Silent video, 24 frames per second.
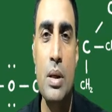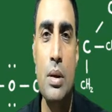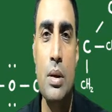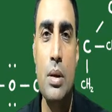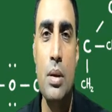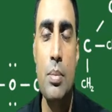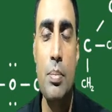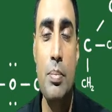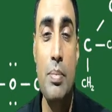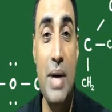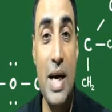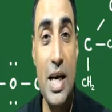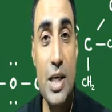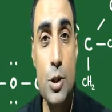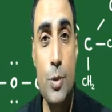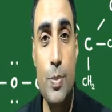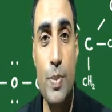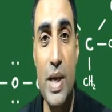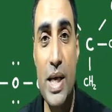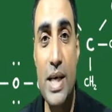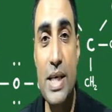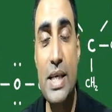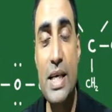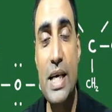Max
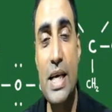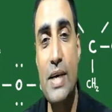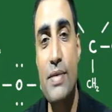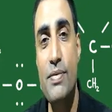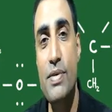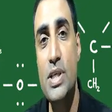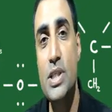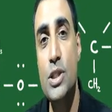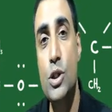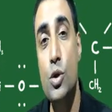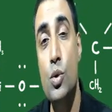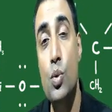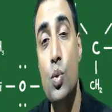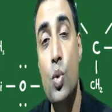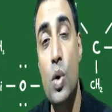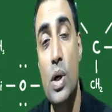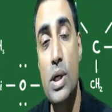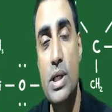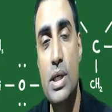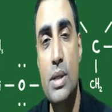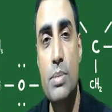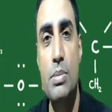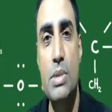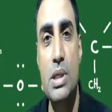Planck gave its
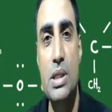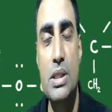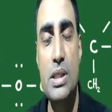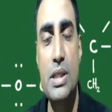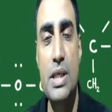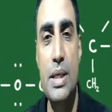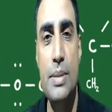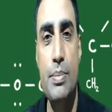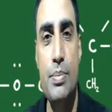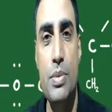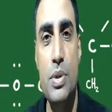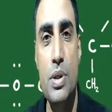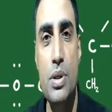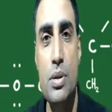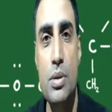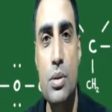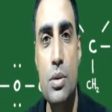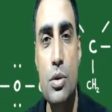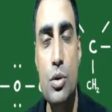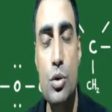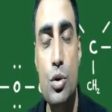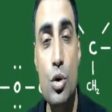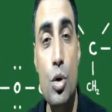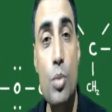quantum concept.
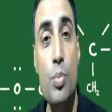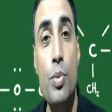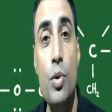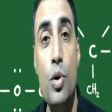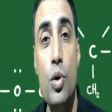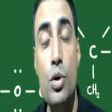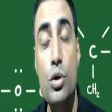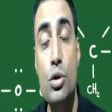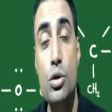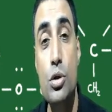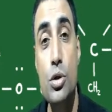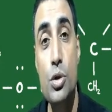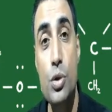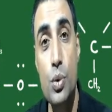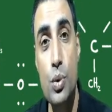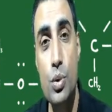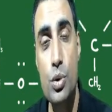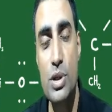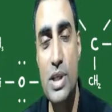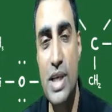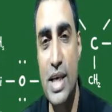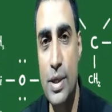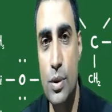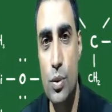So Bohr's
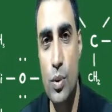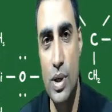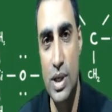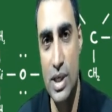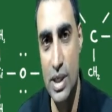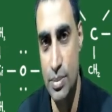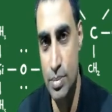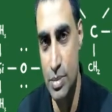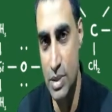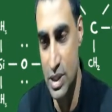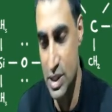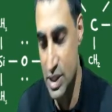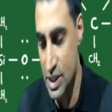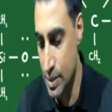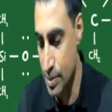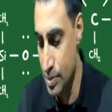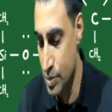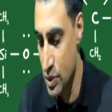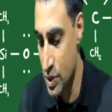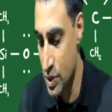used that quantum concept.